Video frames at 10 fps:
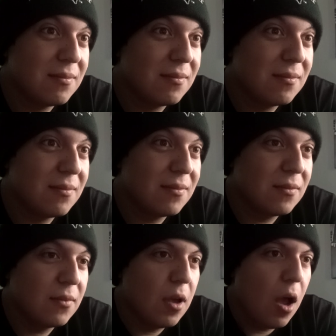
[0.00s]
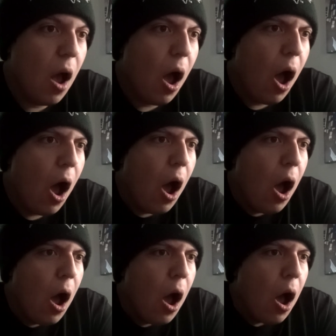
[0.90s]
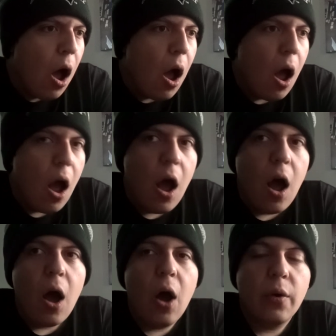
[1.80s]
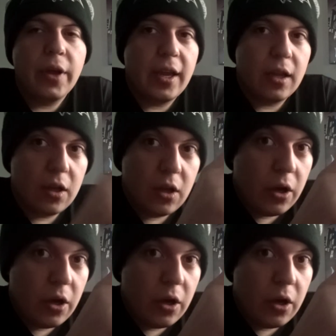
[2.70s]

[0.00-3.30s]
wrong in this world. You're a Cons- okay,